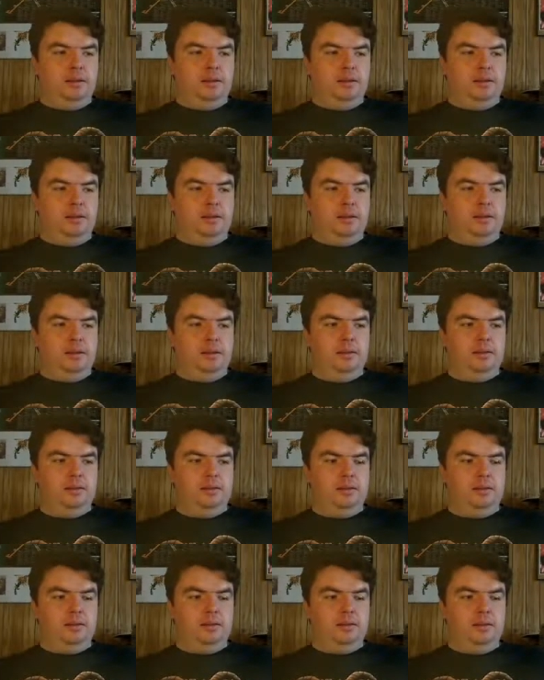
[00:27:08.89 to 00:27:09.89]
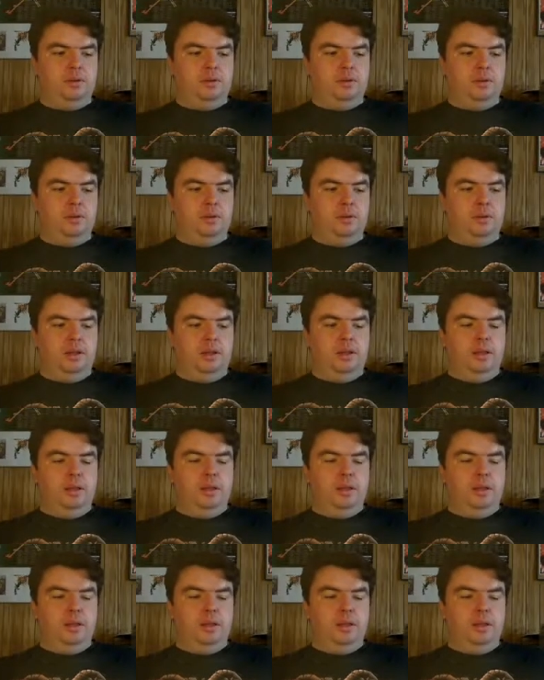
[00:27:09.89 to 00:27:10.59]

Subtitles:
(silence)